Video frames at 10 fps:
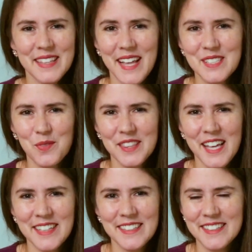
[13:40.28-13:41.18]
that's what
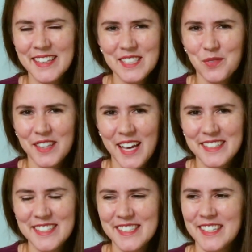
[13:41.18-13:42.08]
that
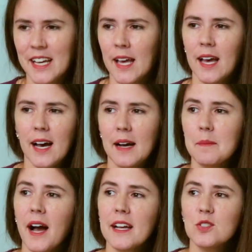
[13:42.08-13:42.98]
is.
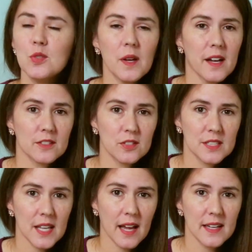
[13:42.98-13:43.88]
I do
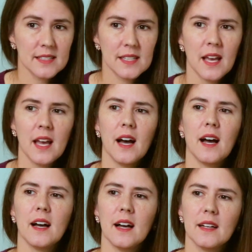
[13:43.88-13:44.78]
exercise.
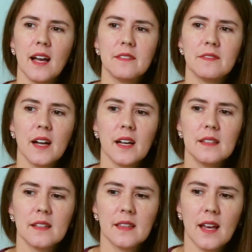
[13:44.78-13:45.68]
I
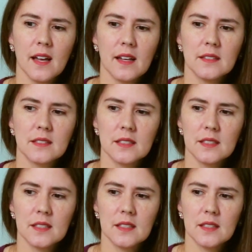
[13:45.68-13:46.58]
find that
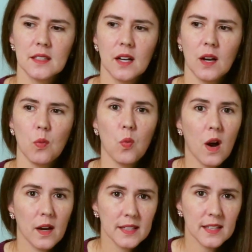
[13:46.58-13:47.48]

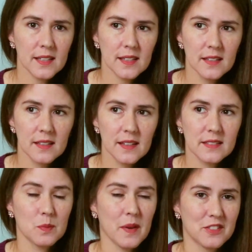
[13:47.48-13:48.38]
walking
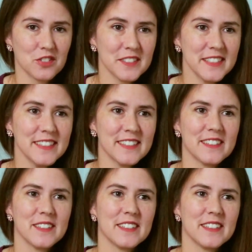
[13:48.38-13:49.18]
especially